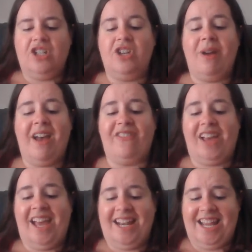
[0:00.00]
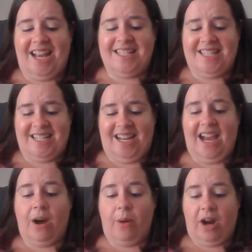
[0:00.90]
Do you have any idea
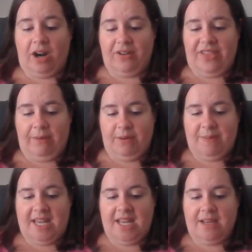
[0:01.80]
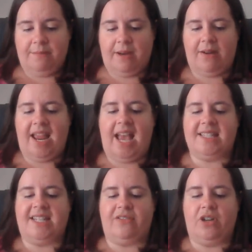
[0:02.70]
how hard that would be? Barry
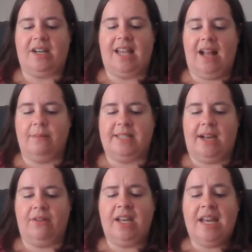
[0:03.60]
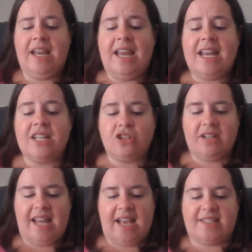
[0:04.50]
asked after he had calmed down. It took
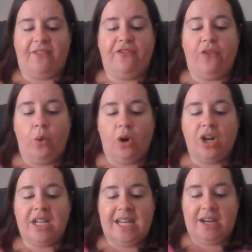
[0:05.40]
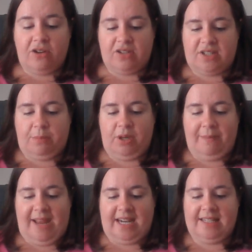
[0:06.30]
NASA 4 years to put a
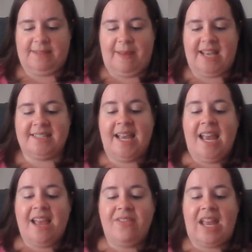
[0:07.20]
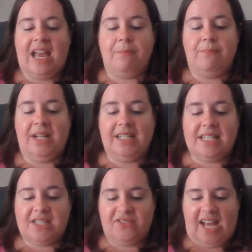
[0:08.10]
man in space, and they had
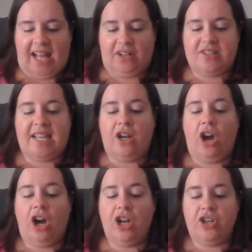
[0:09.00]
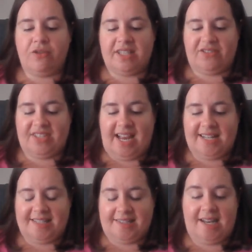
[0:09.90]
millions of dollars and hundreds of
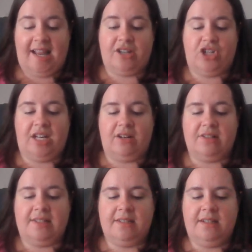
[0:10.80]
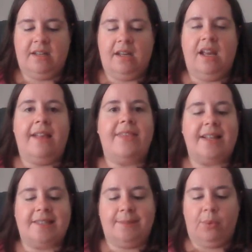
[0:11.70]
scientists and engineers.
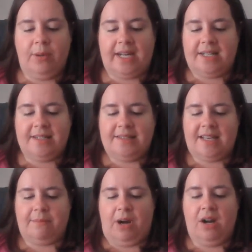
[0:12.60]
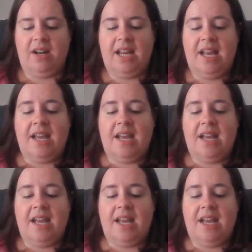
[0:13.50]
That's the point, said Mark.